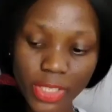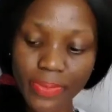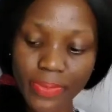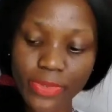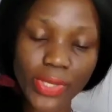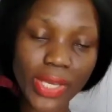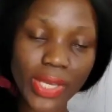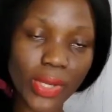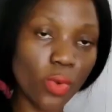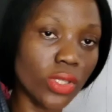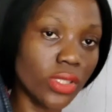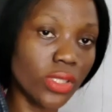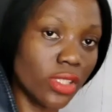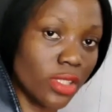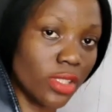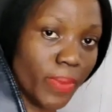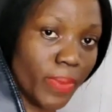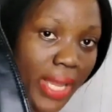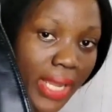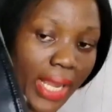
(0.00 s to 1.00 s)
So I got this bag
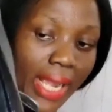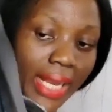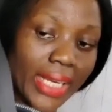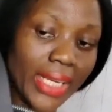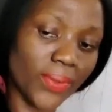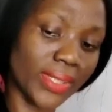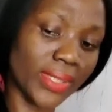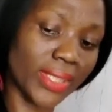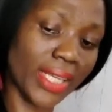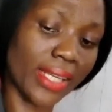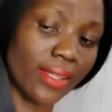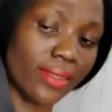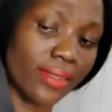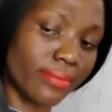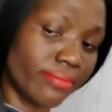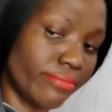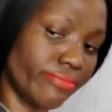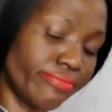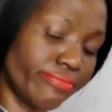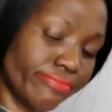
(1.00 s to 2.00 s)
and I was
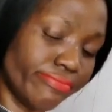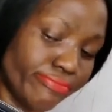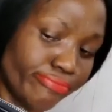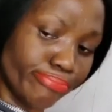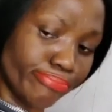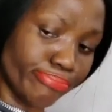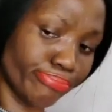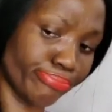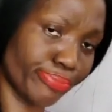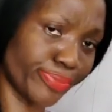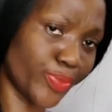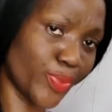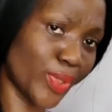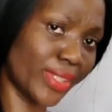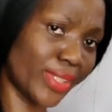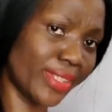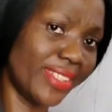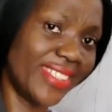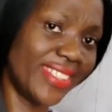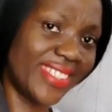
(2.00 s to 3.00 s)
like, what
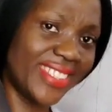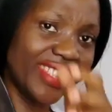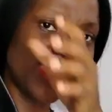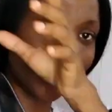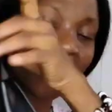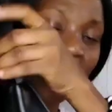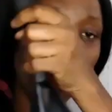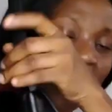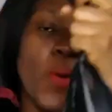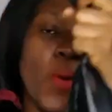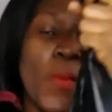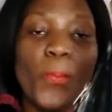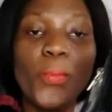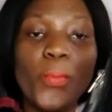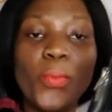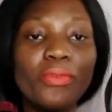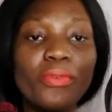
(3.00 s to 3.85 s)
is this? But